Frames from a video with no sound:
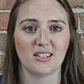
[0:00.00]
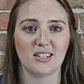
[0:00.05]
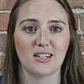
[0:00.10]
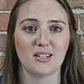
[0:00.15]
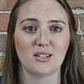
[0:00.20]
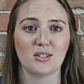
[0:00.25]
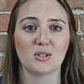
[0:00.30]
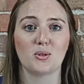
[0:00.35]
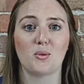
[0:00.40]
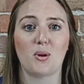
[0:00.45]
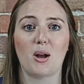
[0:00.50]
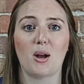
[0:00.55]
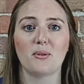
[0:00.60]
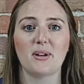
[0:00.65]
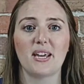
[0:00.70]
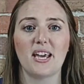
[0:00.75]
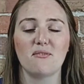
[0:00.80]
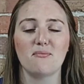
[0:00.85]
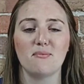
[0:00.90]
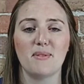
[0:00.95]
So while
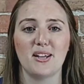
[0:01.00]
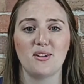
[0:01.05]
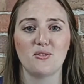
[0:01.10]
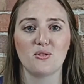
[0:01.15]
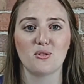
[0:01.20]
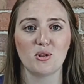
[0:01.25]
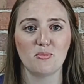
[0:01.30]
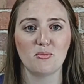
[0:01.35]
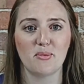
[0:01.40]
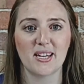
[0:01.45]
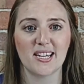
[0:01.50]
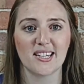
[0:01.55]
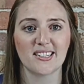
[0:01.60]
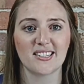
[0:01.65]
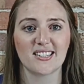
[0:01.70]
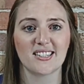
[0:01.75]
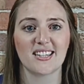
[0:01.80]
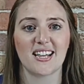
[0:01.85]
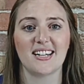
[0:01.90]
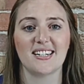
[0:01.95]
we have main
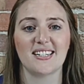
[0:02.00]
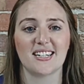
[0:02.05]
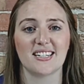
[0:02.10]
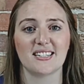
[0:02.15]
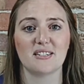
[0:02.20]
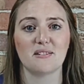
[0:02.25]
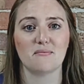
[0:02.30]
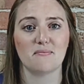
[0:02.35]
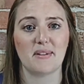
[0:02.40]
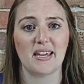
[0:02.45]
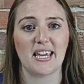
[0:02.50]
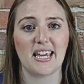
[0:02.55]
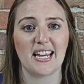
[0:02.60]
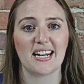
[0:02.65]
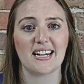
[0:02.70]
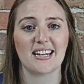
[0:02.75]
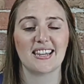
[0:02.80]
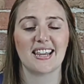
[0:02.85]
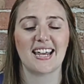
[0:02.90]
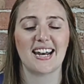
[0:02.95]
groupings, that doesn't
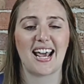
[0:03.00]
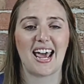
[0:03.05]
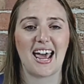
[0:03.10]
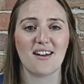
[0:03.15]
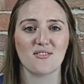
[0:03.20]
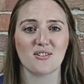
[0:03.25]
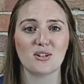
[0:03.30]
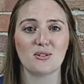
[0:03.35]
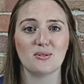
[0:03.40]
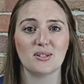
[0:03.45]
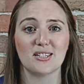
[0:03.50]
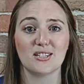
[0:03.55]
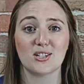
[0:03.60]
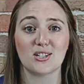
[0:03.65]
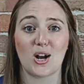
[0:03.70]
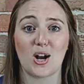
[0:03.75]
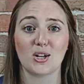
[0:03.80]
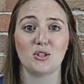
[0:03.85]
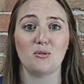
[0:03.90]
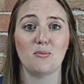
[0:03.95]
mean that everyone's
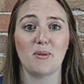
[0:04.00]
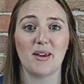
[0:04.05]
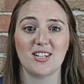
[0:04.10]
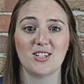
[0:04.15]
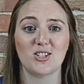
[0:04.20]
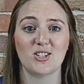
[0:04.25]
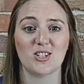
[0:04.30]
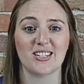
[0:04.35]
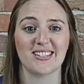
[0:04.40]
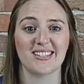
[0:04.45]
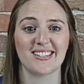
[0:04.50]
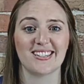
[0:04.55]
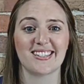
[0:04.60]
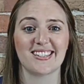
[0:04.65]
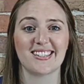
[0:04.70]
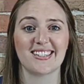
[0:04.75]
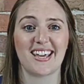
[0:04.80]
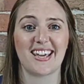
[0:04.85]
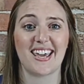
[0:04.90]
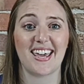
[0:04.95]
occupations
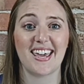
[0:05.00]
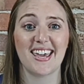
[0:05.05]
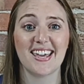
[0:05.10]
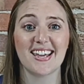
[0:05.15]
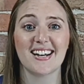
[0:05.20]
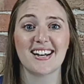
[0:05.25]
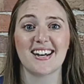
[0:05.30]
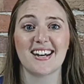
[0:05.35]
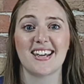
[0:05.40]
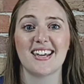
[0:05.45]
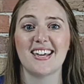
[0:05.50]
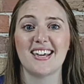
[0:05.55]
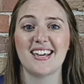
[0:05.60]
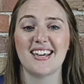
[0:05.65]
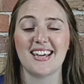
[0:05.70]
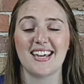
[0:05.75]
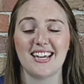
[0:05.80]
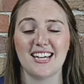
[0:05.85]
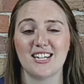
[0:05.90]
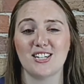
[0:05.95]
in
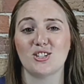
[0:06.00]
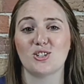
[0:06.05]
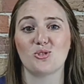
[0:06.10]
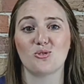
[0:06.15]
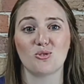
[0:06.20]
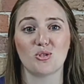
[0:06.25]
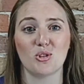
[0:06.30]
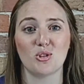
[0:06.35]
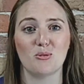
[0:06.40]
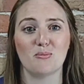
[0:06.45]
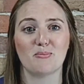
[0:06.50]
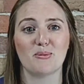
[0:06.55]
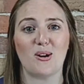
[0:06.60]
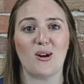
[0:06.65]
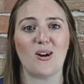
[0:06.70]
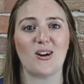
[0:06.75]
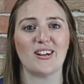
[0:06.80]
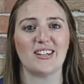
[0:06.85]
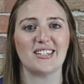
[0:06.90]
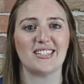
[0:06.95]
each group
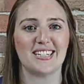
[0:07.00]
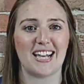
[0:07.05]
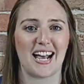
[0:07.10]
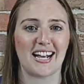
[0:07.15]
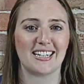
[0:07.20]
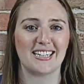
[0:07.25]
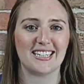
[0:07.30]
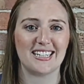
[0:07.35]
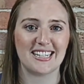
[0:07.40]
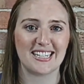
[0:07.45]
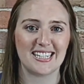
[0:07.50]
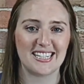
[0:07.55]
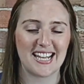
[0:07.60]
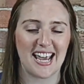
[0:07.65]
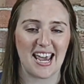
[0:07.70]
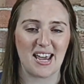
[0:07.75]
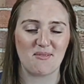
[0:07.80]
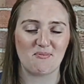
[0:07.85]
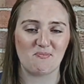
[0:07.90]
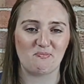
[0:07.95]
are exactly the
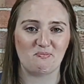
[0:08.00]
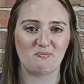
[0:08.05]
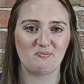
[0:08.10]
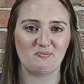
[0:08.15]
same.